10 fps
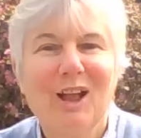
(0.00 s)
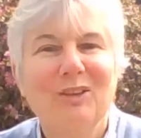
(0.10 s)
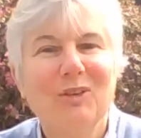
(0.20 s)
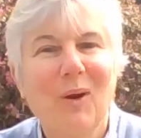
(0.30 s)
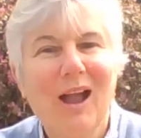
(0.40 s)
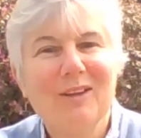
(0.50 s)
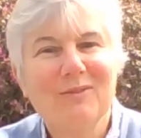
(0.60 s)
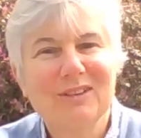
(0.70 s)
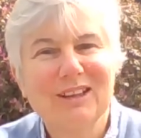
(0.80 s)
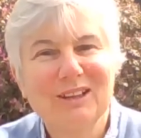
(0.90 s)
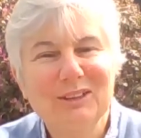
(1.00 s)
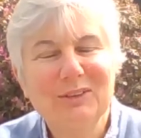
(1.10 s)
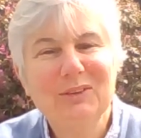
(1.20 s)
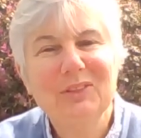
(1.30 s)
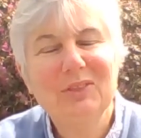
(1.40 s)
So I have
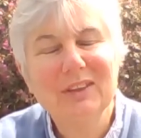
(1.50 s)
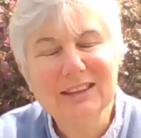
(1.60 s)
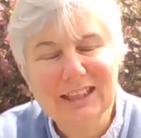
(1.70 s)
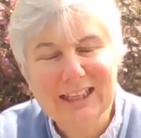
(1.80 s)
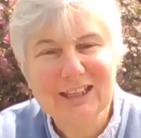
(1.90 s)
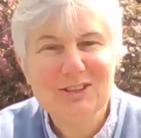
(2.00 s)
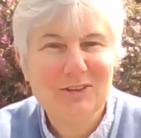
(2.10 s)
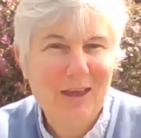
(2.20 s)
included the link to